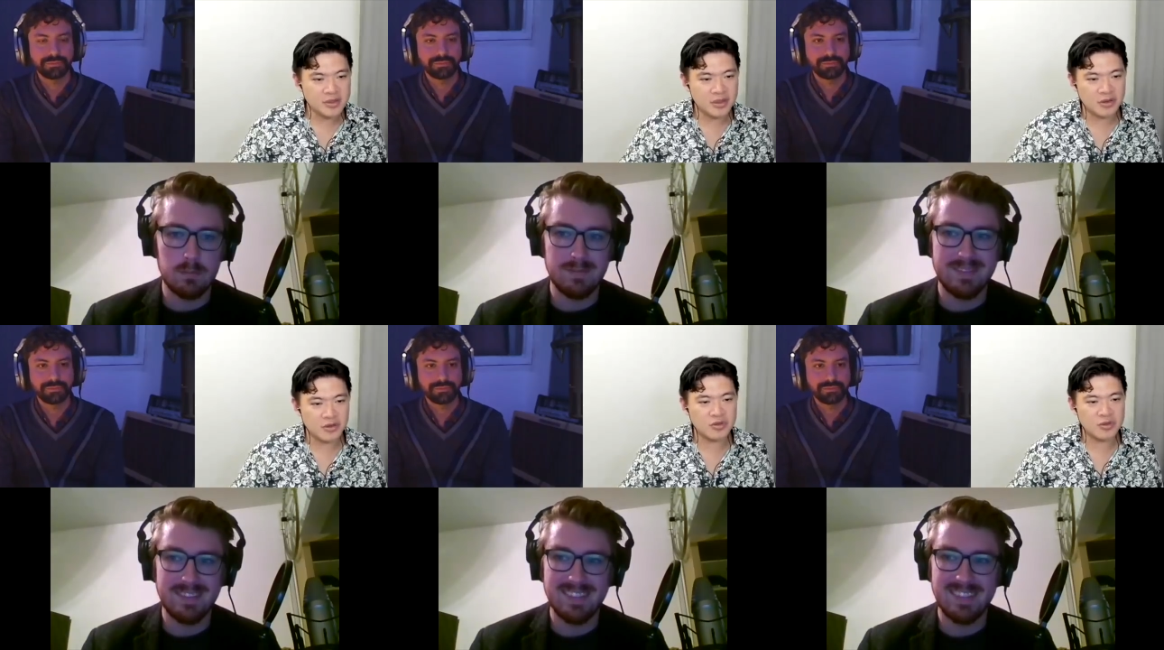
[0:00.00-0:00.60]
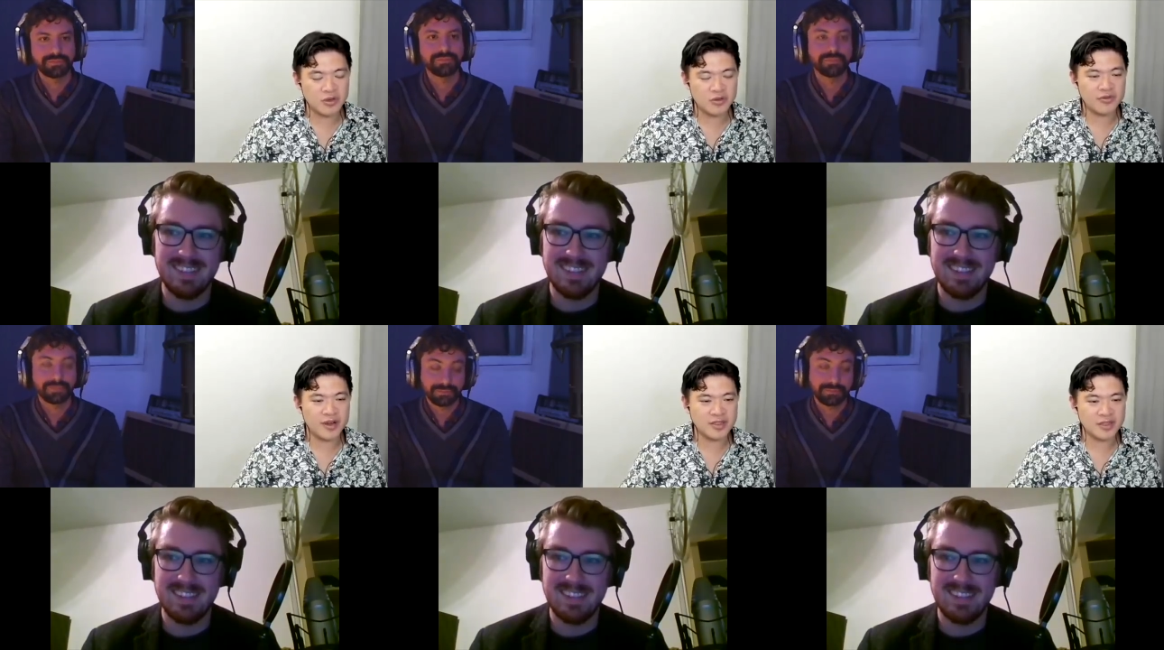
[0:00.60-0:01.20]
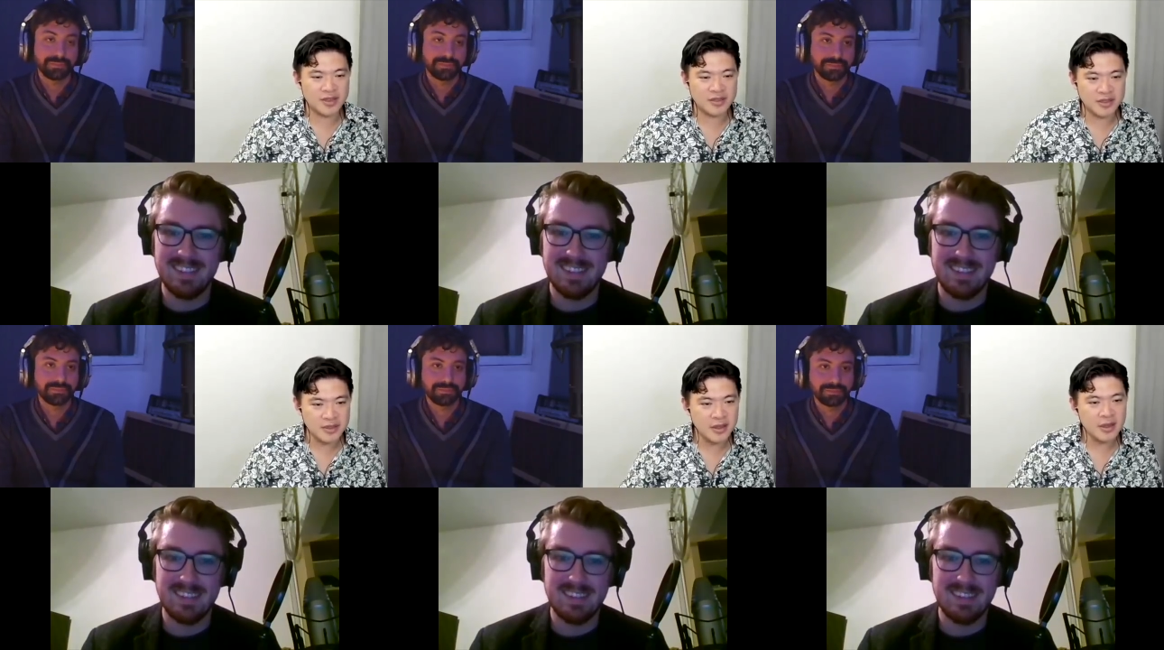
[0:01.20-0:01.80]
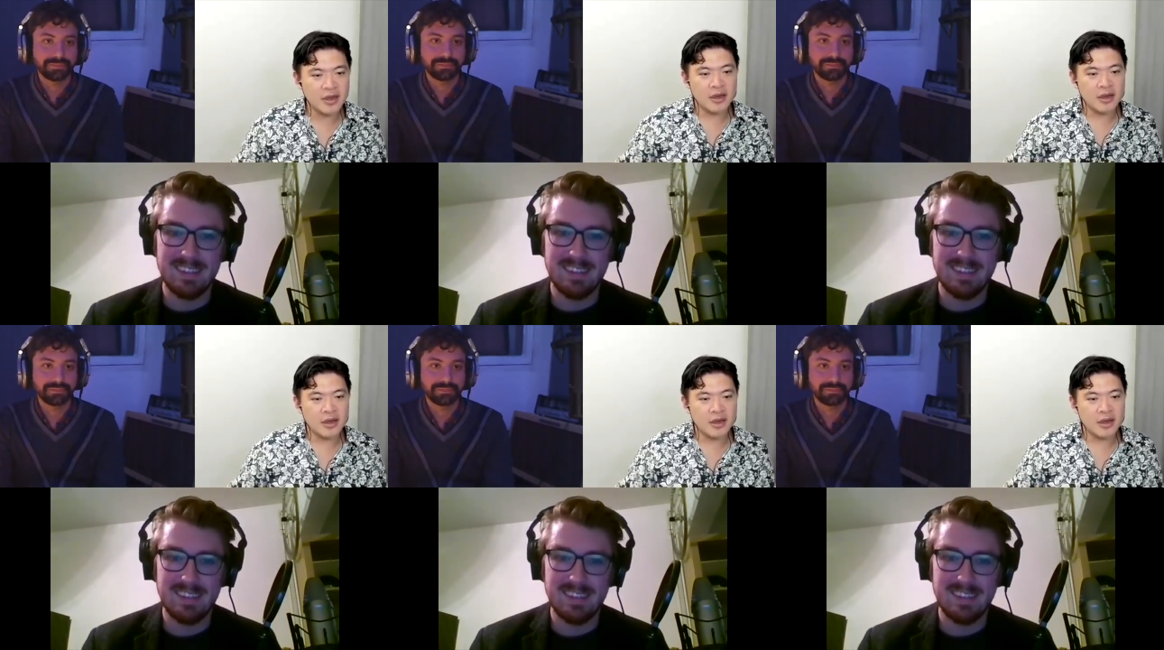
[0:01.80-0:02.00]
Speaker 1: So Q two of two thousand nineteen,